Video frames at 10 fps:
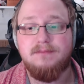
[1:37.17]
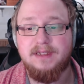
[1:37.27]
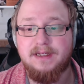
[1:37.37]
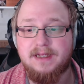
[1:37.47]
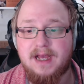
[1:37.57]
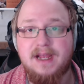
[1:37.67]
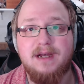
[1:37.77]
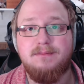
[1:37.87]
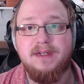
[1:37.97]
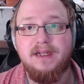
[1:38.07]
The
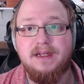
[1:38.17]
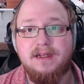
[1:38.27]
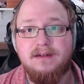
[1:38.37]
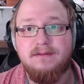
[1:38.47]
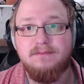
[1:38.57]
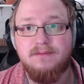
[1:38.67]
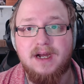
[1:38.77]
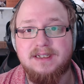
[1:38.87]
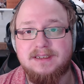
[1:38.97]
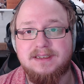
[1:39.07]
AMD
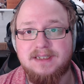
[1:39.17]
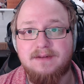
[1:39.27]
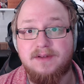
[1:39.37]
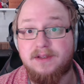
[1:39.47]
Ryzen 7